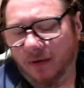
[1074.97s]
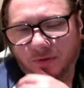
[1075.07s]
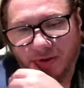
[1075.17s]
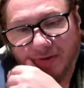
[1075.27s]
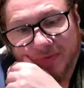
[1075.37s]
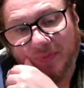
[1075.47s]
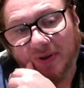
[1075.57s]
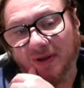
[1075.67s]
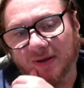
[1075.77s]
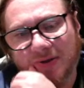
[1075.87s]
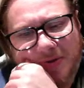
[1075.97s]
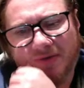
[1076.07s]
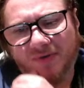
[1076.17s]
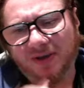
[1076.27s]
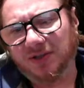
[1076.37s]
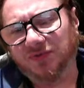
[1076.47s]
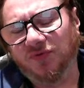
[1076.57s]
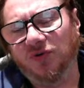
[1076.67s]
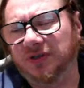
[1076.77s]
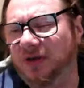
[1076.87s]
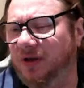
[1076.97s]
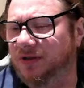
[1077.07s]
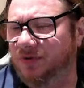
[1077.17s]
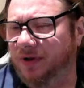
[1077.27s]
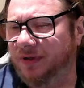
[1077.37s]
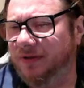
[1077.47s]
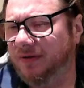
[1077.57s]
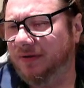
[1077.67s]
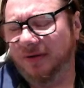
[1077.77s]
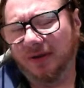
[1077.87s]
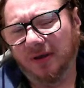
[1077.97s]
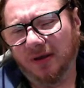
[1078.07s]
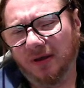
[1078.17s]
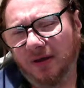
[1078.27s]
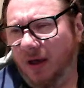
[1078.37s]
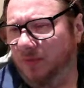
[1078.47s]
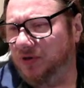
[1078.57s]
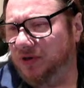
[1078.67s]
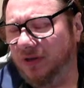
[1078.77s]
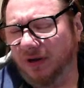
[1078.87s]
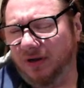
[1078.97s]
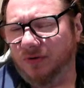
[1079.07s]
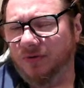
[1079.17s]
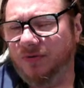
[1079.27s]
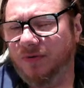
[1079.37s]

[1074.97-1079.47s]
You have to... Uh, I think it's forced, guys, right? Abhijit, hello.